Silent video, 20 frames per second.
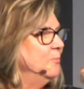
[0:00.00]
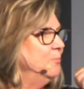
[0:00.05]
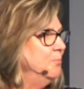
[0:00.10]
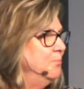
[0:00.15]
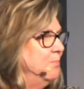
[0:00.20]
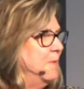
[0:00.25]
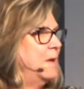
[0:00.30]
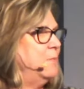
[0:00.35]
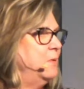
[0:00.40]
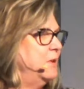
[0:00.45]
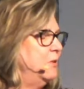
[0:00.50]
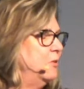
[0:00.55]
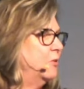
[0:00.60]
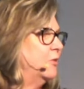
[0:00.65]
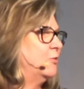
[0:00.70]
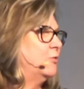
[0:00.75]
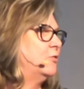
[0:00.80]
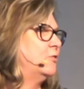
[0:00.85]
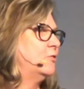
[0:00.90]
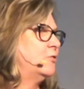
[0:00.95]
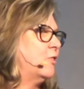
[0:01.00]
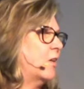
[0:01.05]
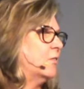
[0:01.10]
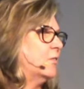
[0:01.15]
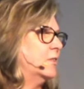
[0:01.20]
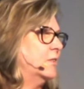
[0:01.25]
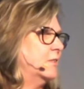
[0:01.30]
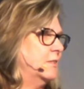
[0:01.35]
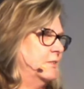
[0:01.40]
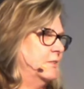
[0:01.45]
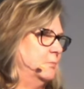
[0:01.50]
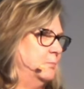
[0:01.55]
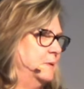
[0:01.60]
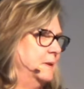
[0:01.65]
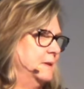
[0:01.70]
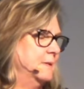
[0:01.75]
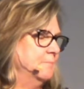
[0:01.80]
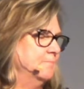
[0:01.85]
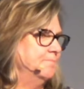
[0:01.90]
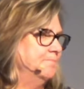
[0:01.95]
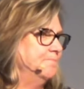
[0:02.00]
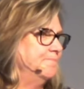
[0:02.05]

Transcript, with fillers: maybe you're struggling a little bit.